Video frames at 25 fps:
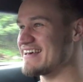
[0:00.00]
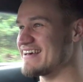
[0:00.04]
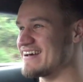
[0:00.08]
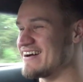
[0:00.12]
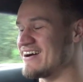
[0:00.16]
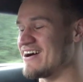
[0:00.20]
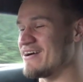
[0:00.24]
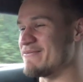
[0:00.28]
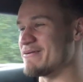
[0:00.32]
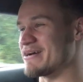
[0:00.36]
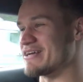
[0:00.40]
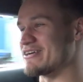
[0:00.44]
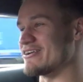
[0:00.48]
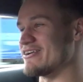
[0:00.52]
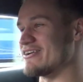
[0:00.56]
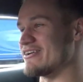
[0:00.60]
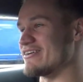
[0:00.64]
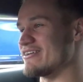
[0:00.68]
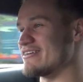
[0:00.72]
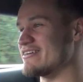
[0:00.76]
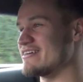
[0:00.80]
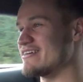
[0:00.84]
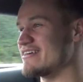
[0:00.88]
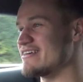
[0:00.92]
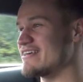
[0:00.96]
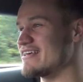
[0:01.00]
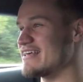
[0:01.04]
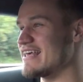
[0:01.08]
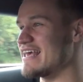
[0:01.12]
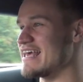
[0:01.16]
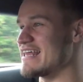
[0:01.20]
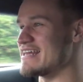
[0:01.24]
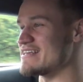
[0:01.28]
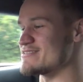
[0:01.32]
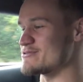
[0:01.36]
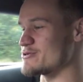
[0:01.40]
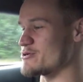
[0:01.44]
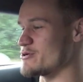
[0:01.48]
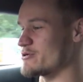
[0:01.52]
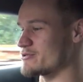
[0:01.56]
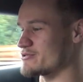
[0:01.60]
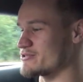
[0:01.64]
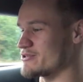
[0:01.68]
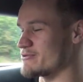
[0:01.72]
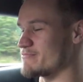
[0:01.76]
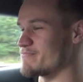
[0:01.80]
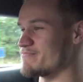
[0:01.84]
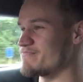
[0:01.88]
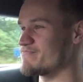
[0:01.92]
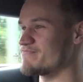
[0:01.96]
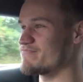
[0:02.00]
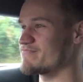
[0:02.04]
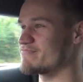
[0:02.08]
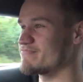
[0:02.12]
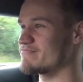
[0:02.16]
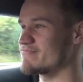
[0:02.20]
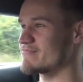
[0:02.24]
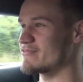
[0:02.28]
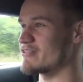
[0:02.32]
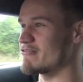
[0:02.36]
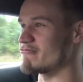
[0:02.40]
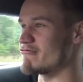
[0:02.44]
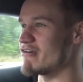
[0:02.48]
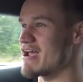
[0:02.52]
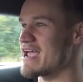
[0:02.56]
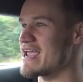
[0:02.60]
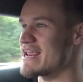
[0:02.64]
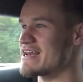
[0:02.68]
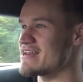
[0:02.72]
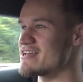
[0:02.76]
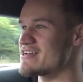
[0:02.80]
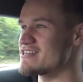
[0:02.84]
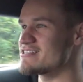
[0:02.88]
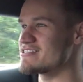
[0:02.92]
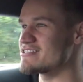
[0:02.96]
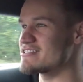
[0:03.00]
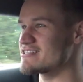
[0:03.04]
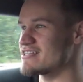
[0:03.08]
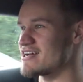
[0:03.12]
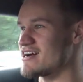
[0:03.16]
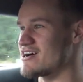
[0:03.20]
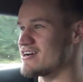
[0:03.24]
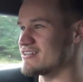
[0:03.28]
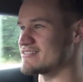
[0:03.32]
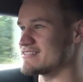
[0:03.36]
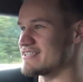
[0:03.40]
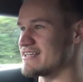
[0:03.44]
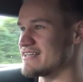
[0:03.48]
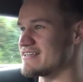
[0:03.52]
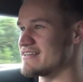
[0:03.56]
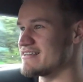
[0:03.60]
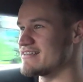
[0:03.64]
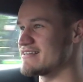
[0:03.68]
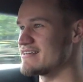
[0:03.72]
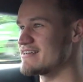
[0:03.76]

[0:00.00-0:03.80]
oh my God, it is awesome. The rain has started.